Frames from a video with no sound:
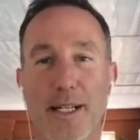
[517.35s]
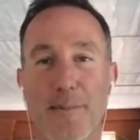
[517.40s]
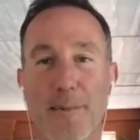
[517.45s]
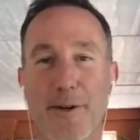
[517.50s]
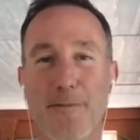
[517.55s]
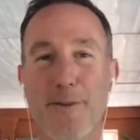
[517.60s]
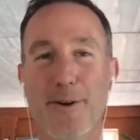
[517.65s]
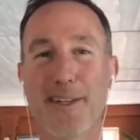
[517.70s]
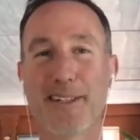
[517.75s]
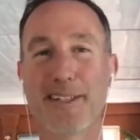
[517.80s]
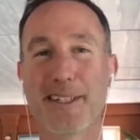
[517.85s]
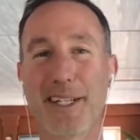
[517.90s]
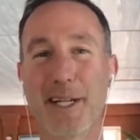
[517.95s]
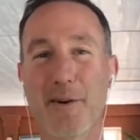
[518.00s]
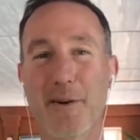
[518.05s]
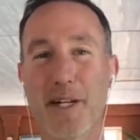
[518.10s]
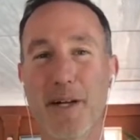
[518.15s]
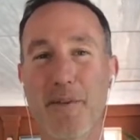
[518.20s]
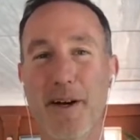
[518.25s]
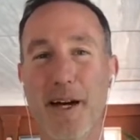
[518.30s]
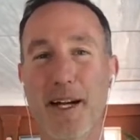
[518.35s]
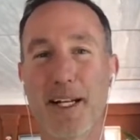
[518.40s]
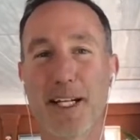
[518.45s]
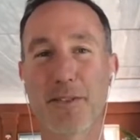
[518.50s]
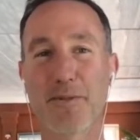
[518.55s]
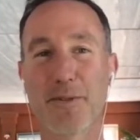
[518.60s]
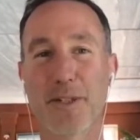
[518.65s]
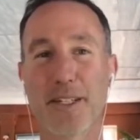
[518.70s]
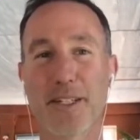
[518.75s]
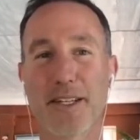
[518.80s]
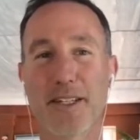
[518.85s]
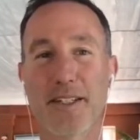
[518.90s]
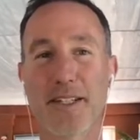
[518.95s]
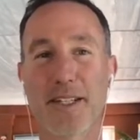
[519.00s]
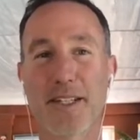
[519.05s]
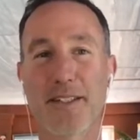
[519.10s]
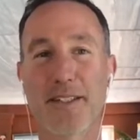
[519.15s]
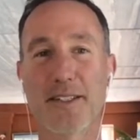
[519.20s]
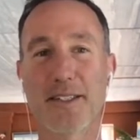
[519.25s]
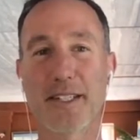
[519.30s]
And I'm very leery about it because when it does
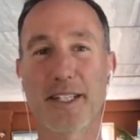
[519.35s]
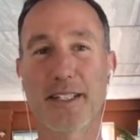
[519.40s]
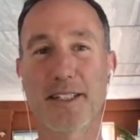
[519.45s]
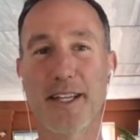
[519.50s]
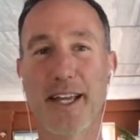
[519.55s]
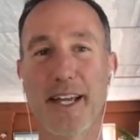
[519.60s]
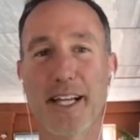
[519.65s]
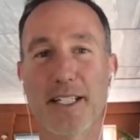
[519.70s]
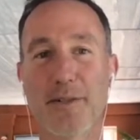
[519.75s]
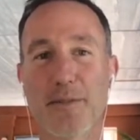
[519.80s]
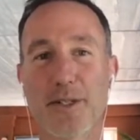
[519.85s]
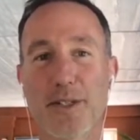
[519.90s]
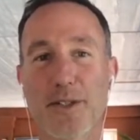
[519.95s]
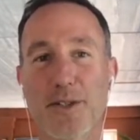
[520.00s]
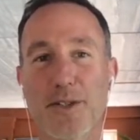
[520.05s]
this, it takes me